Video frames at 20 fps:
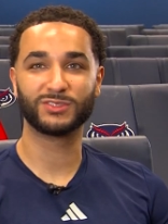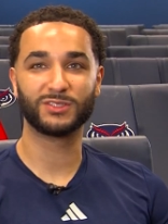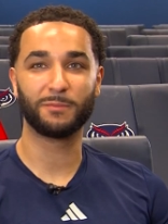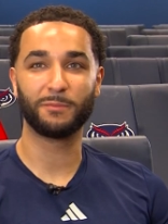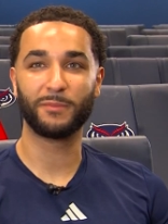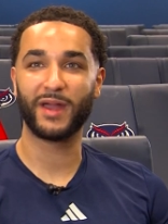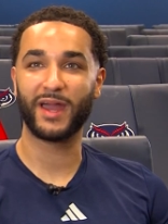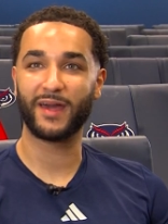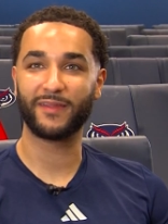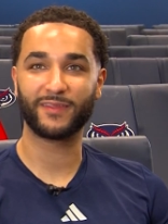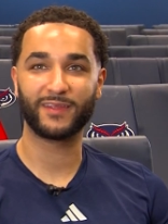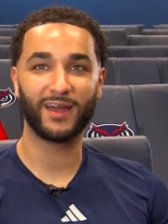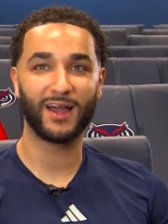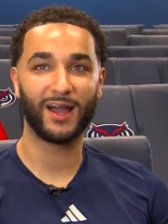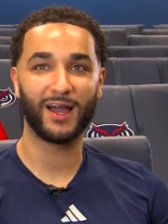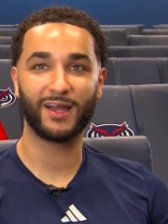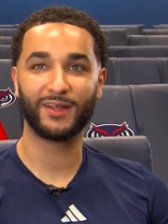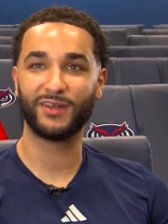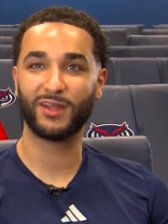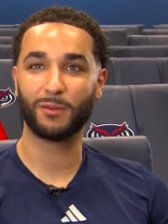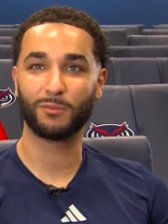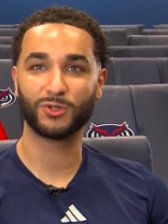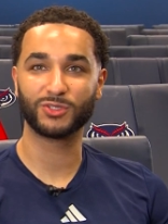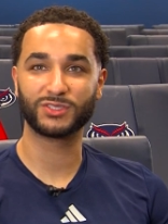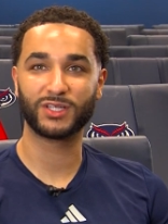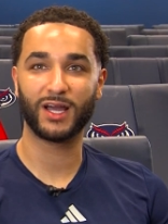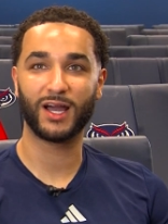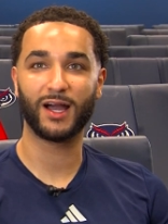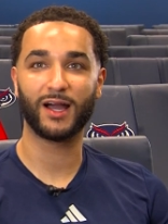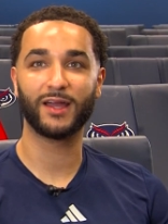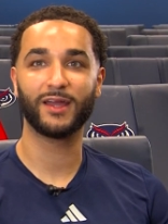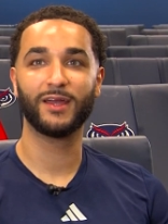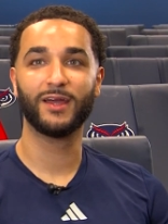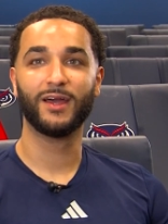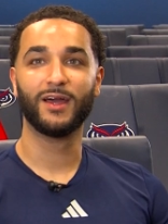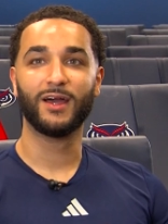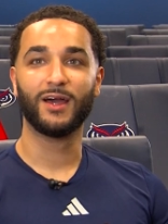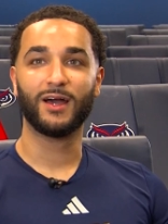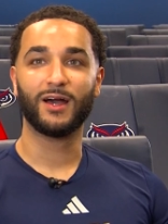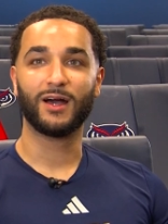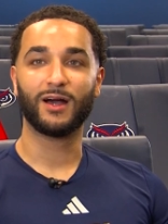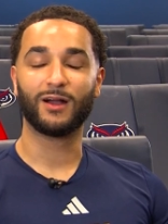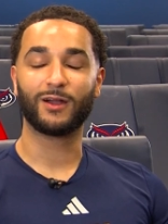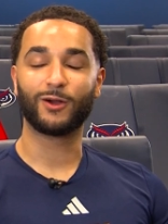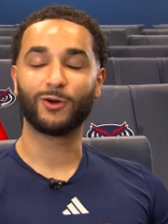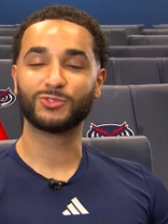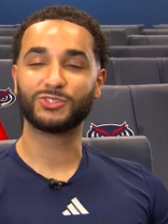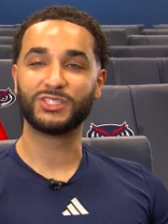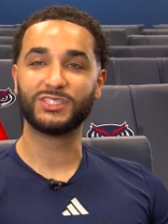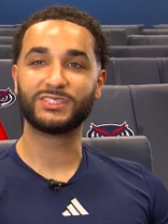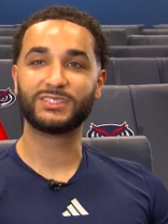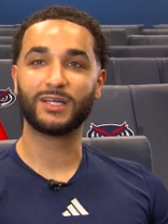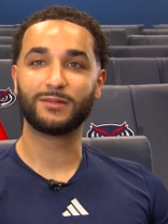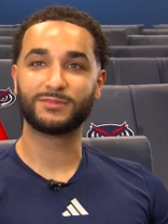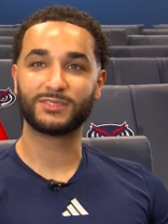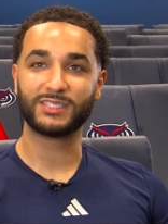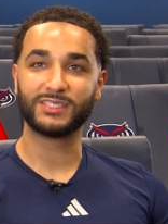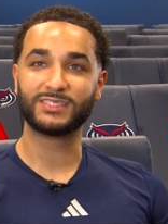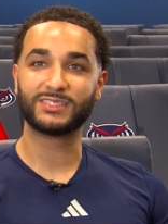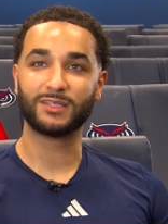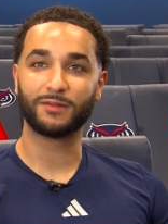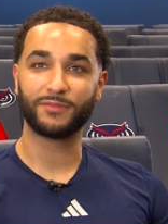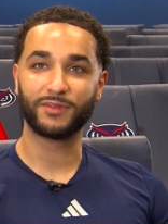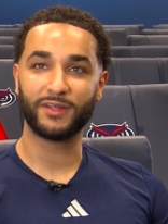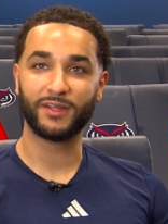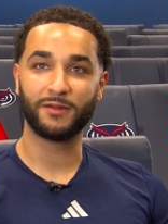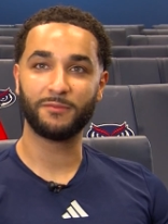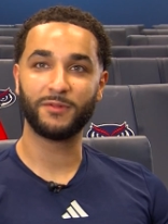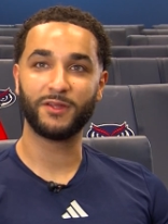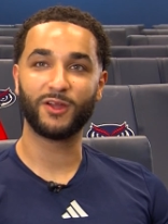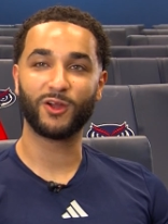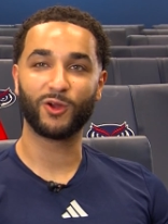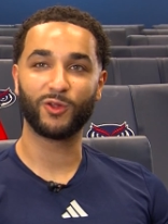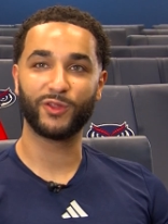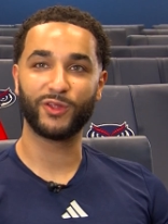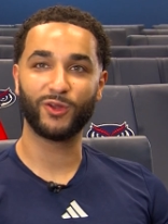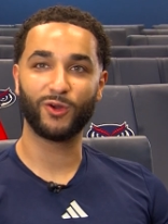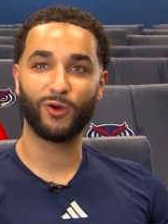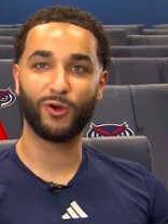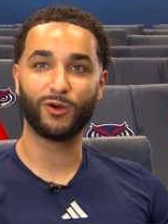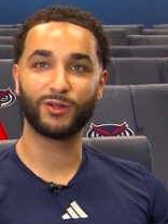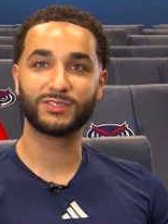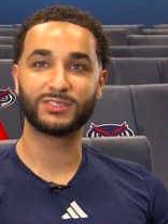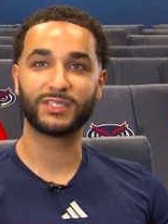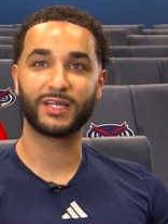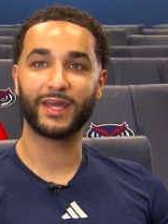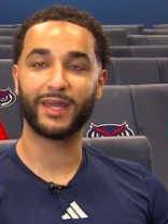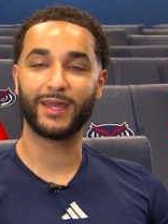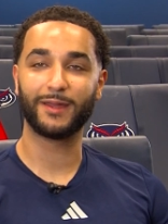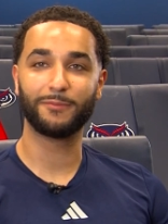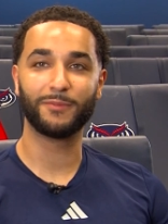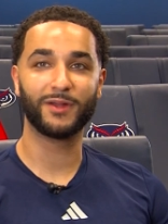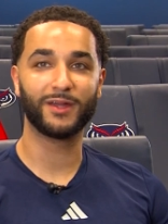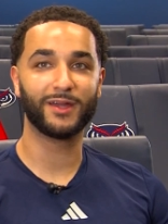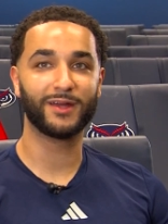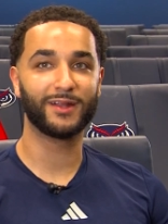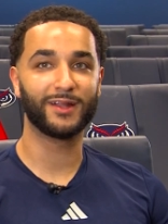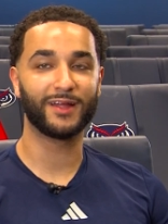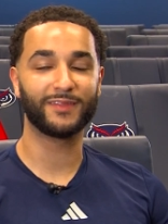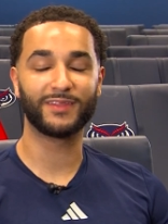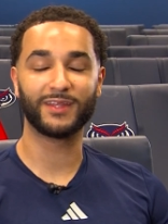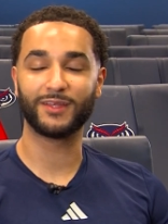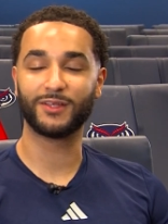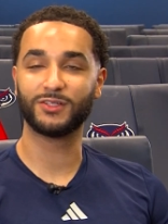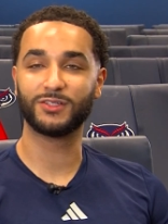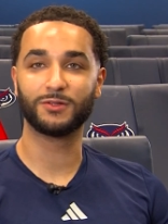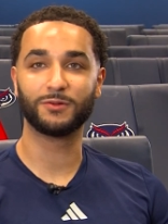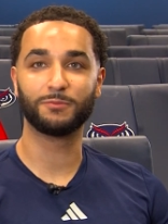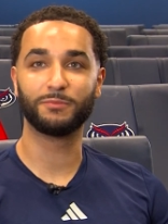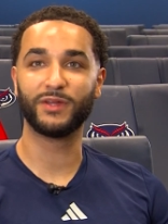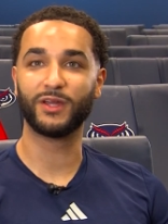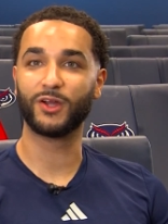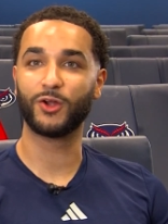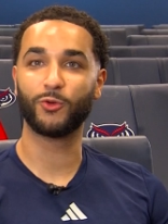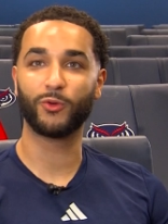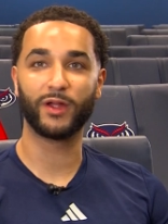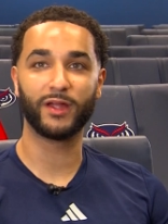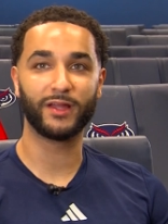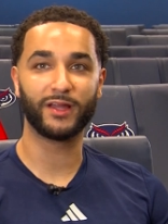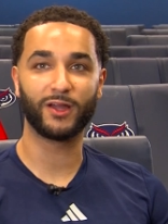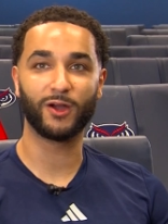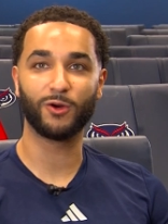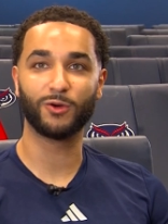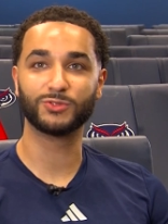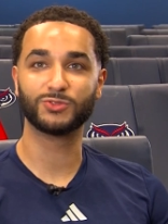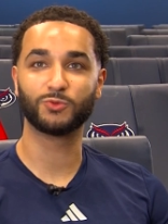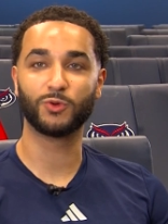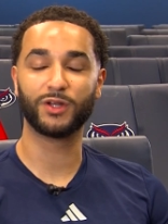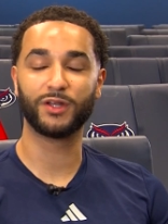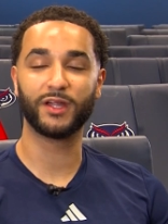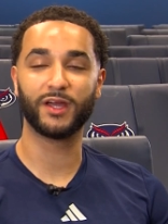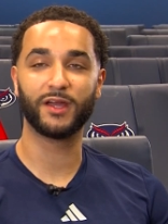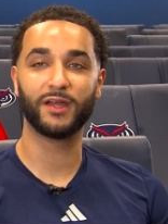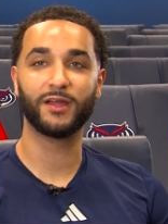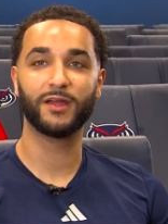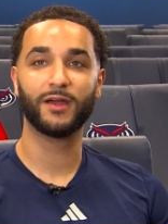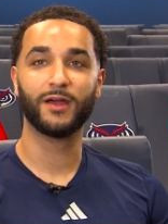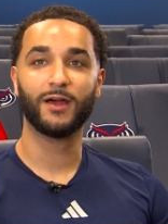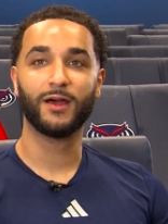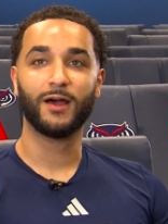Was a math guy, numbers guy. Uh, coach Estep seen something in me early on and said, hey man, I think you can be a great coach one day.